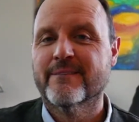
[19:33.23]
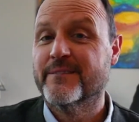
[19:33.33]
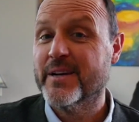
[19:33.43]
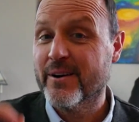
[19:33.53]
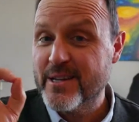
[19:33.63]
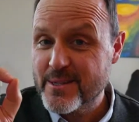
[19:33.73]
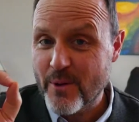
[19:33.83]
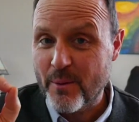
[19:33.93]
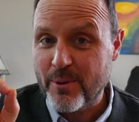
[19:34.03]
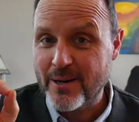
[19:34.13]
Very
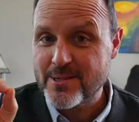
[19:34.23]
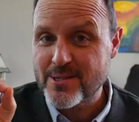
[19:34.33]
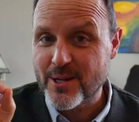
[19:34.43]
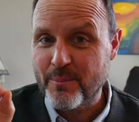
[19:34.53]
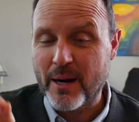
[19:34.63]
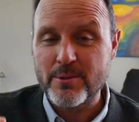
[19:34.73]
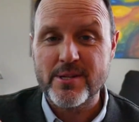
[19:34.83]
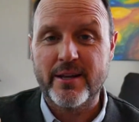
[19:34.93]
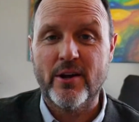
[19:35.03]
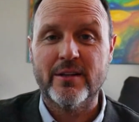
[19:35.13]
small parts in soap
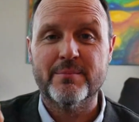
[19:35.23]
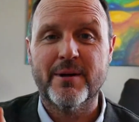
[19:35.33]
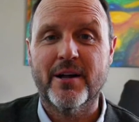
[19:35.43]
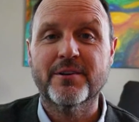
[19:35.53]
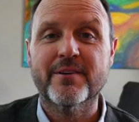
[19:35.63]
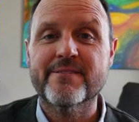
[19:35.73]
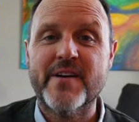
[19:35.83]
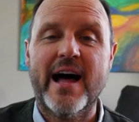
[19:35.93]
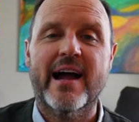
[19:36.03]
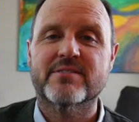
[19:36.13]
operas. They called them under
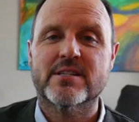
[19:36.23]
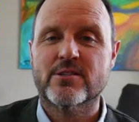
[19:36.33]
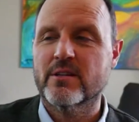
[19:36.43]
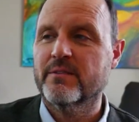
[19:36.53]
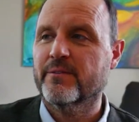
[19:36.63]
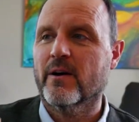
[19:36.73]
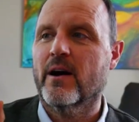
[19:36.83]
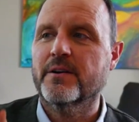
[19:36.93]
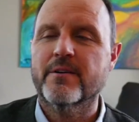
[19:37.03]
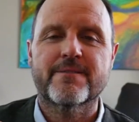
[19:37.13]
fives. It stood
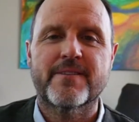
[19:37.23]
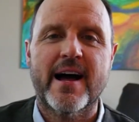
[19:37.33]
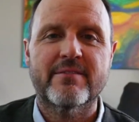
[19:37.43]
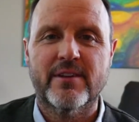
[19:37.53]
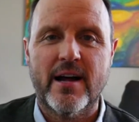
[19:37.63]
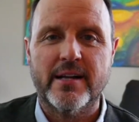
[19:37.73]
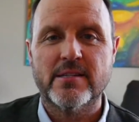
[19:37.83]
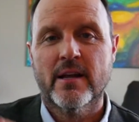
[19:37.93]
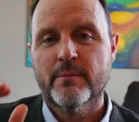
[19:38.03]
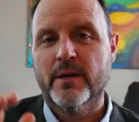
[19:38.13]
for under 5
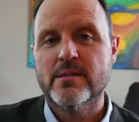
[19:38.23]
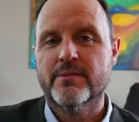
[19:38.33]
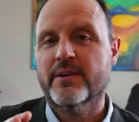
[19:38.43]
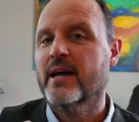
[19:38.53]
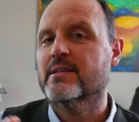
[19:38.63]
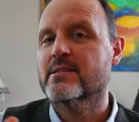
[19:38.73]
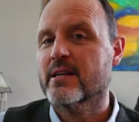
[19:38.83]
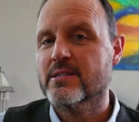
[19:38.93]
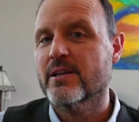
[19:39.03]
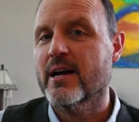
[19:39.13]
lines, because if you had
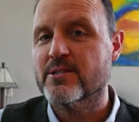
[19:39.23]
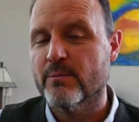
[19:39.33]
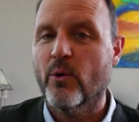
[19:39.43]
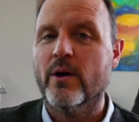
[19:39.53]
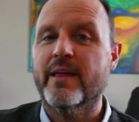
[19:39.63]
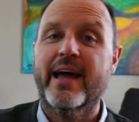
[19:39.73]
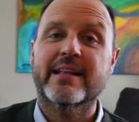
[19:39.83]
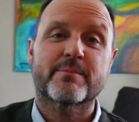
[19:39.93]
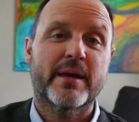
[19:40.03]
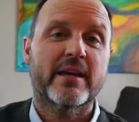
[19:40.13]
6 lines or more, they
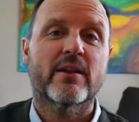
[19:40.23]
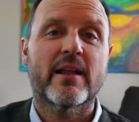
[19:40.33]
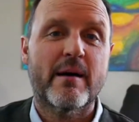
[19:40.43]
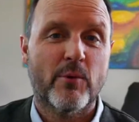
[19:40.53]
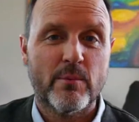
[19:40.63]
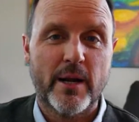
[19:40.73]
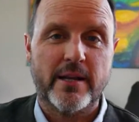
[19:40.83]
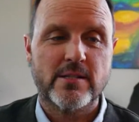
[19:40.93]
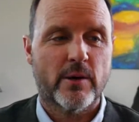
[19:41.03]
had to pay you a lot more money.